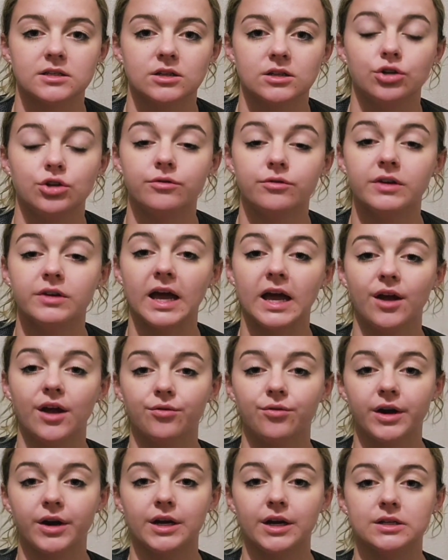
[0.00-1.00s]
UVA
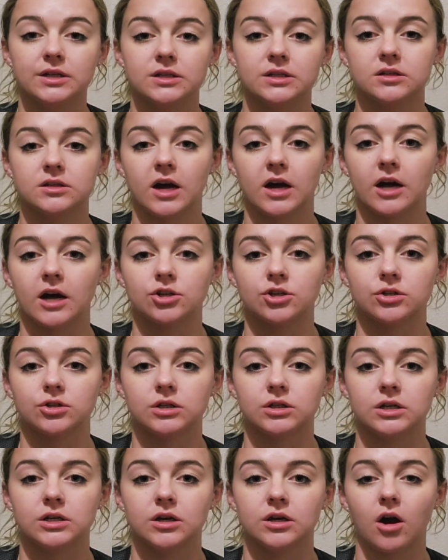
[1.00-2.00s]
rays
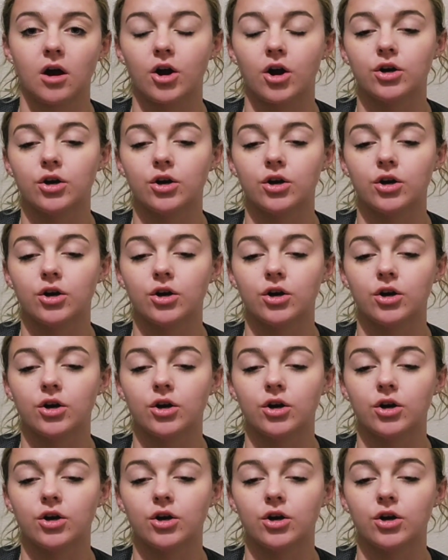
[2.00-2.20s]
actually are